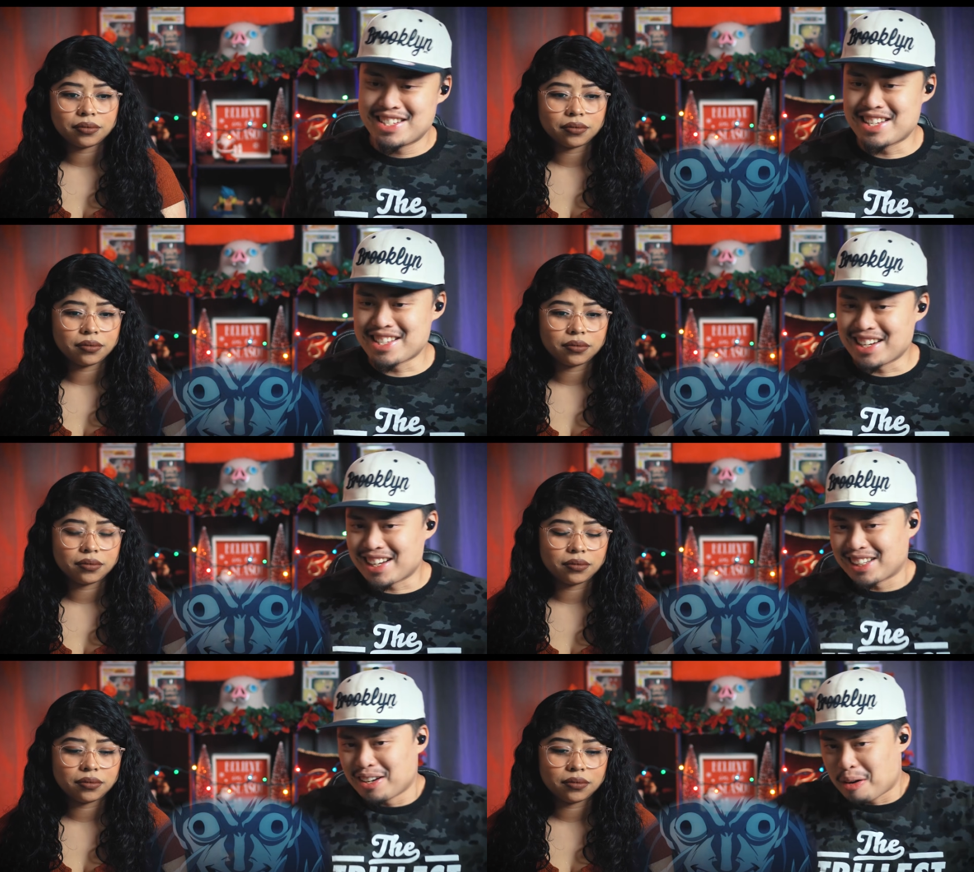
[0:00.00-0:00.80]
Speaker 1: She's
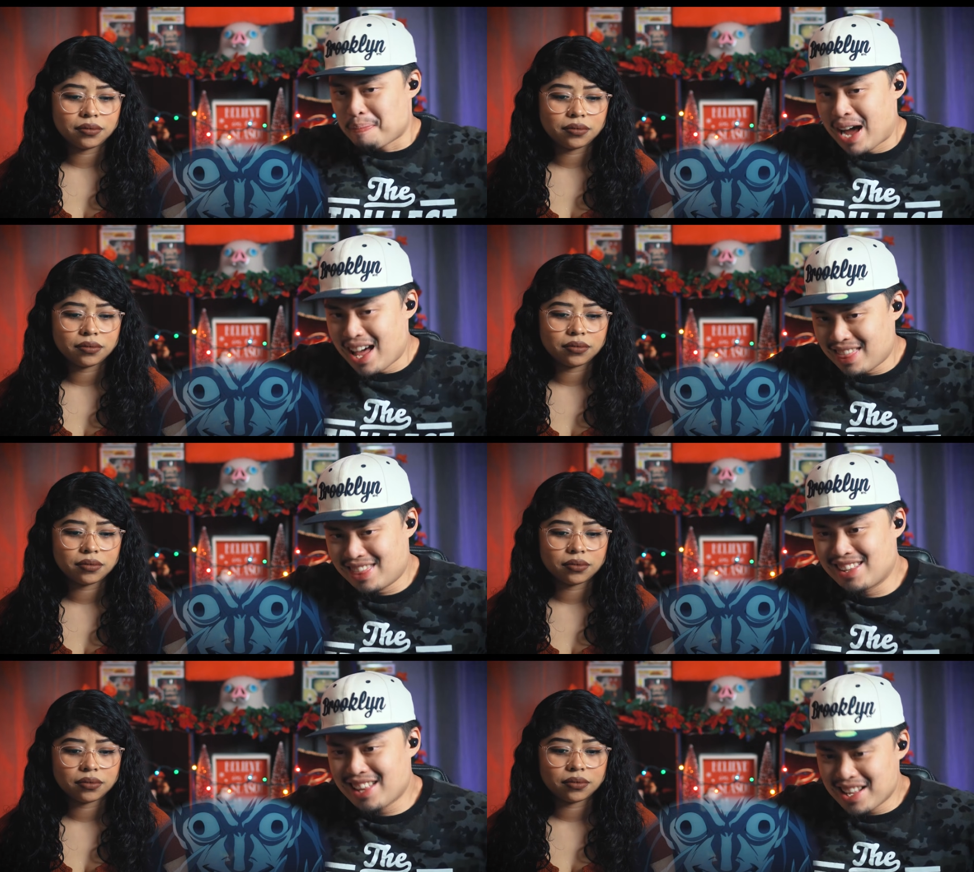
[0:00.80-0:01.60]
gonna clear a
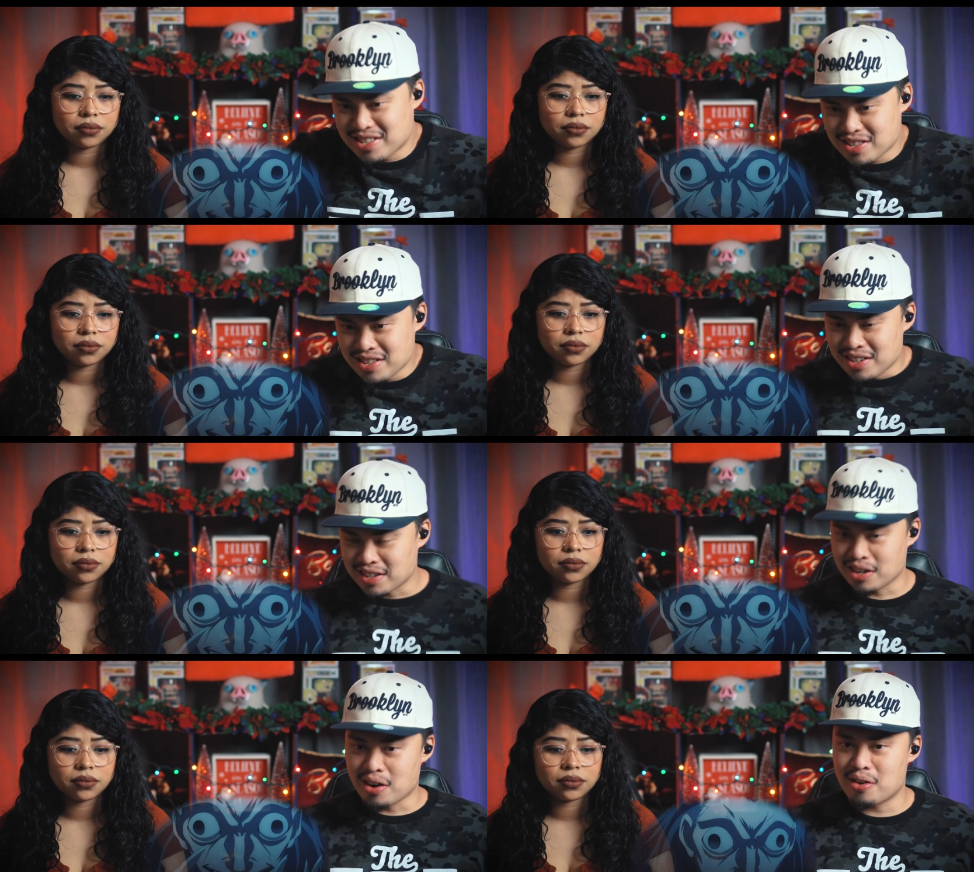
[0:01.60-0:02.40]
path and Lancer's
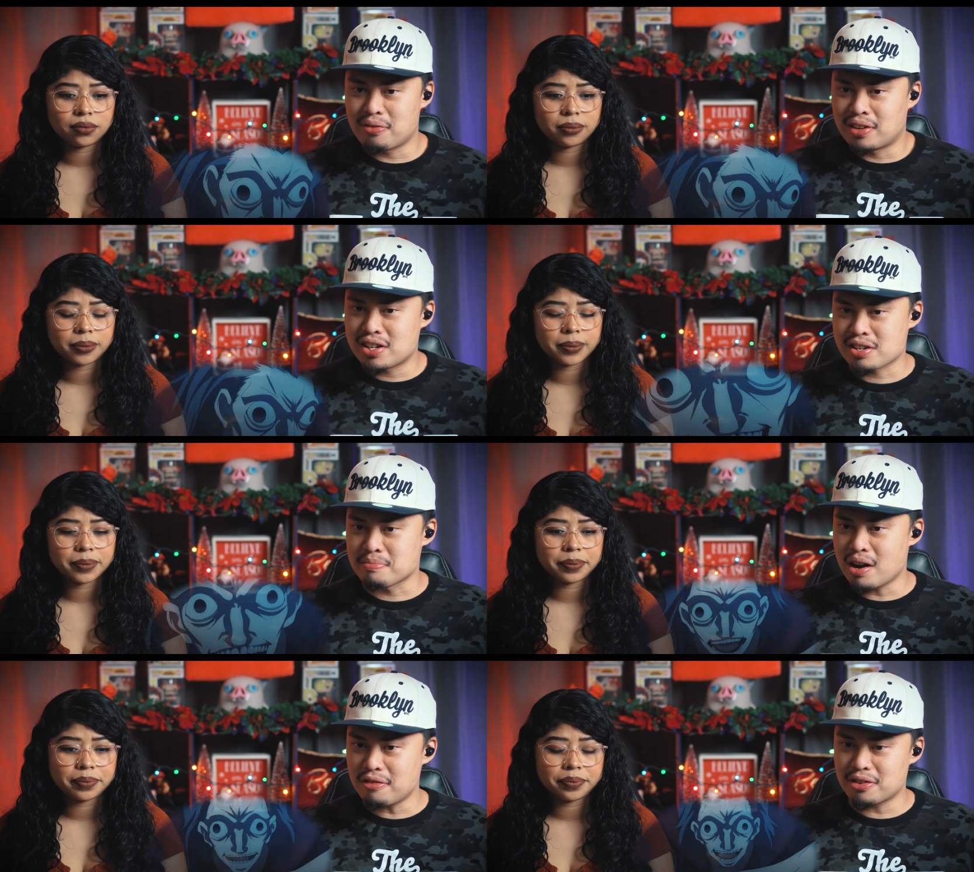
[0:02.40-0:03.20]
gonna go
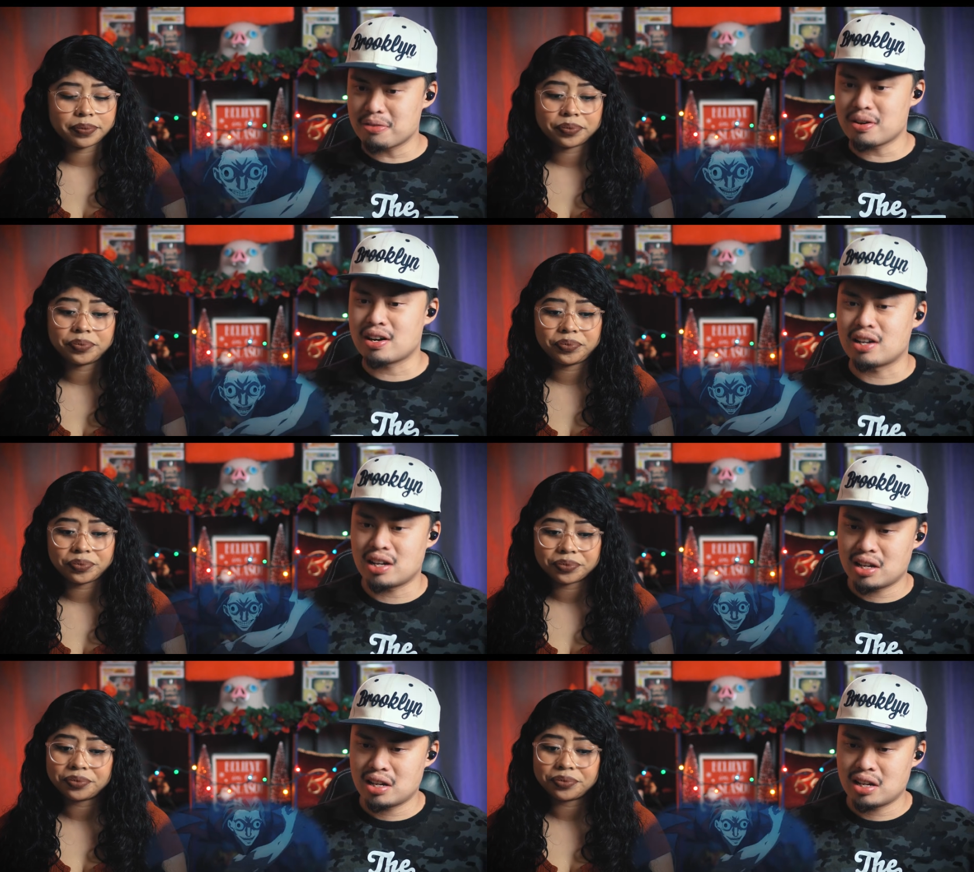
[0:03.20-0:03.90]
finish him off or what?